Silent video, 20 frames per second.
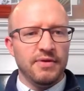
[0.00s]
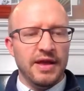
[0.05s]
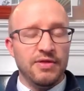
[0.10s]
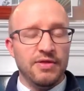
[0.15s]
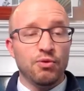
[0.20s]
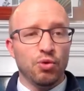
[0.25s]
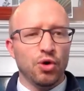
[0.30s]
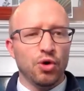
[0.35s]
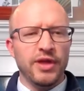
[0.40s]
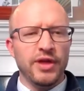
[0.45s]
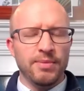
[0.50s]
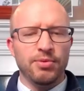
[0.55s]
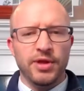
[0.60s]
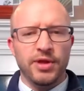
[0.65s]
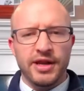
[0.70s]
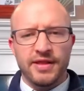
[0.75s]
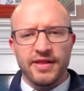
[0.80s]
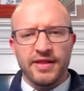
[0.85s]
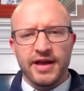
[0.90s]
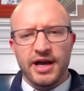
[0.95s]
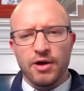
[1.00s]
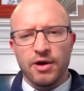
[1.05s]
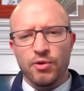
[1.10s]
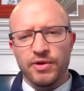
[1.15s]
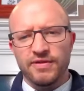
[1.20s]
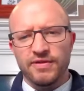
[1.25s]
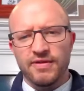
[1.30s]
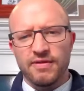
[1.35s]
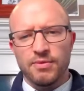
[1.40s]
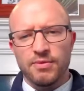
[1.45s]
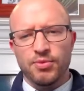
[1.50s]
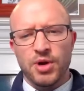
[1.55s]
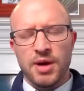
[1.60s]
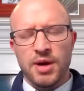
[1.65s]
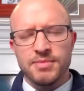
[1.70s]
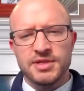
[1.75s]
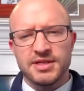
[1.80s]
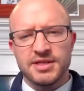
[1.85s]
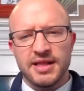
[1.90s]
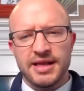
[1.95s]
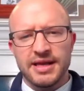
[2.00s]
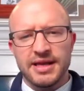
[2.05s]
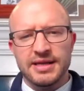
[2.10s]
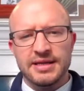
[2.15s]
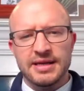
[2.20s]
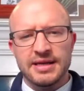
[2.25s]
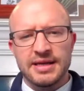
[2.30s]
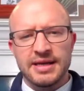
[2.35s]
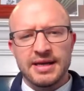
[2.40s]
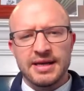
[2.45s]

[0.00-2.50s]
and the role they played in the conquest of the Promised Land.